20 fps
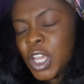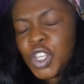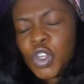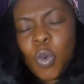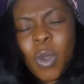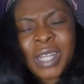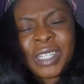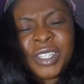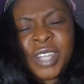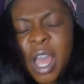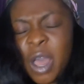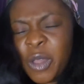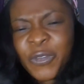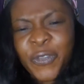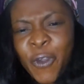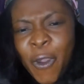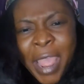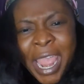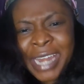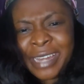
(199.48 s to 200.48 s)
You are down
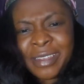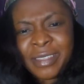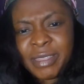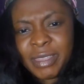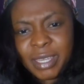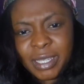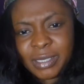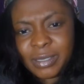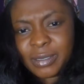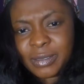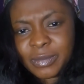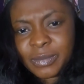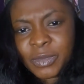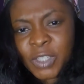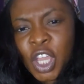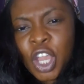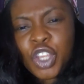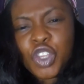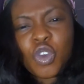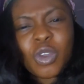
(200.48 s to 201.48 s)
for anything.
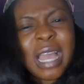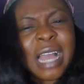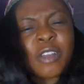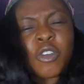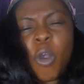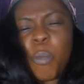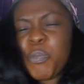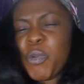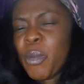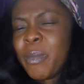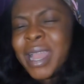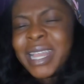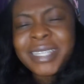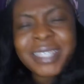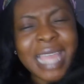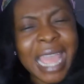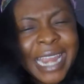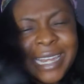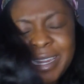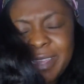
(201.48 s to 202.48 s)
You can
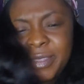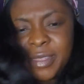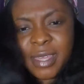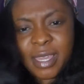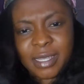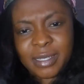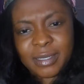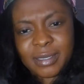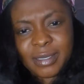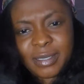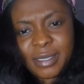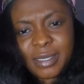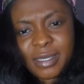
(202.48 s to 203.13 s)
compromise anything.